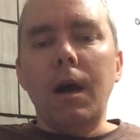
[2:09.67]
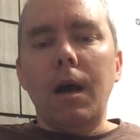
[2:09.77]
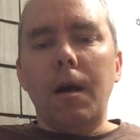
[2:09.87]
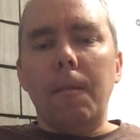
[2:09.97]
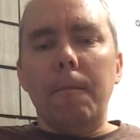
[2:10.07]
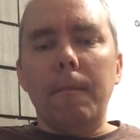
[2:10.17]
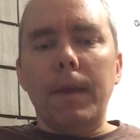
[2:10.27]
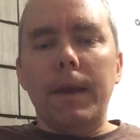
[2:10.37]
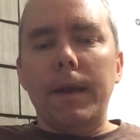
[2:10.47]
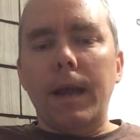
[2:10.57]

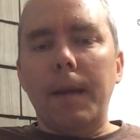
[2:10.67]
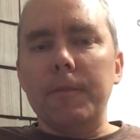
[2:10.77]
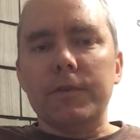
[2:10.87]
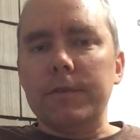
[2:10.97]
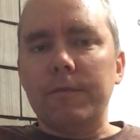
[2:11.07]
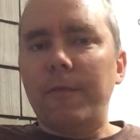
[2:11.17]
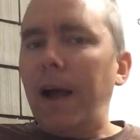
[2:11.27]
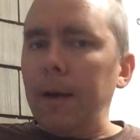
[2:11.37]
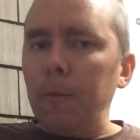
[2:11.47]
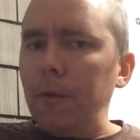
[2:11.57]
And I'm just
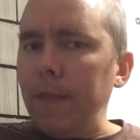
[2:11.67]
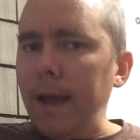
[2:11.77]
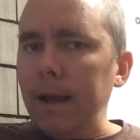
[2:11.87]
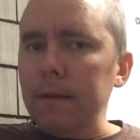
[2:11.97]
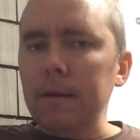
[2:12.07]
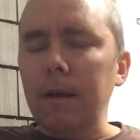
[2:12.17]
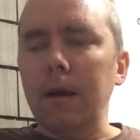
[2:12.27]
fine with that.